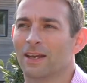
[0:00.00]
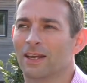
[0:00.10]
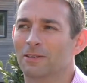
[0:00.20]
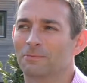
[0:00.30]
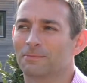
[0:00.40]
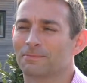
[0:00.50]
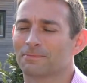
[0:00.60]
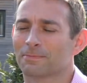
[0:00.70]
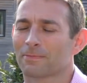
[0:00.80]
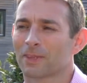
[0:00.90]
Um,
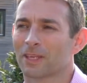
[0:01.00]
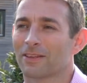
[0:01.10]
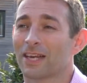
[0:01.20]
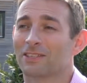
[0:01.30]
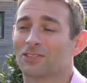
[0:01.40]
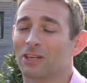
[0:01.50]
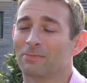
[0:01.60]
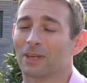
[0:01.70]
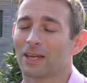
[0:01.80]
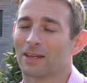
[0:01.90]
thanks, Jim.